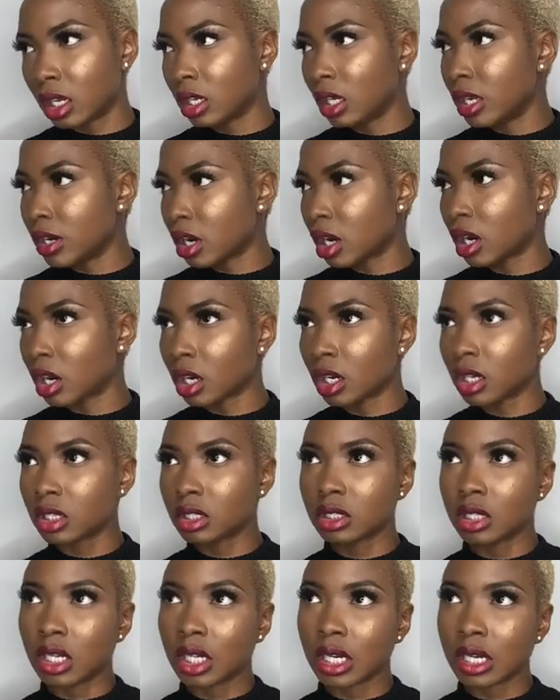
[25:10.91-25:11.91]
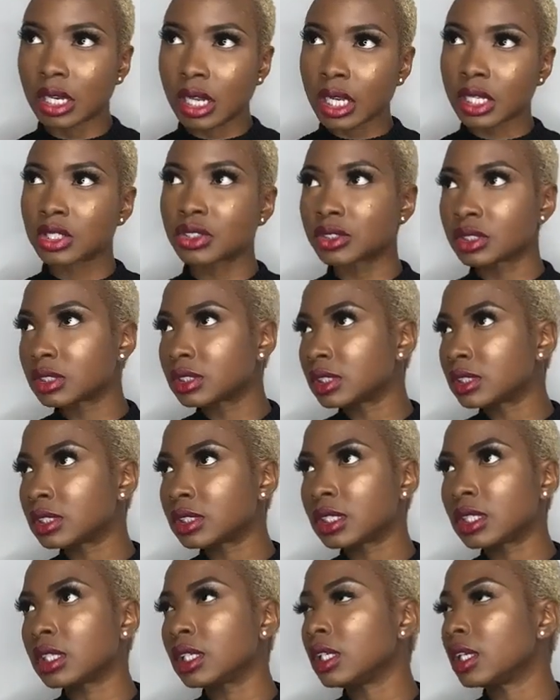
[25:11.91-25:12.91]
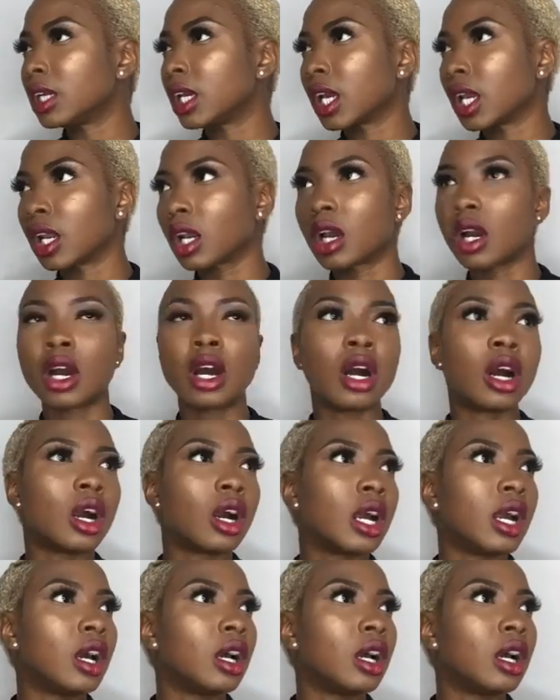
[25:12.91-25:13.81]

in our electricity, and our,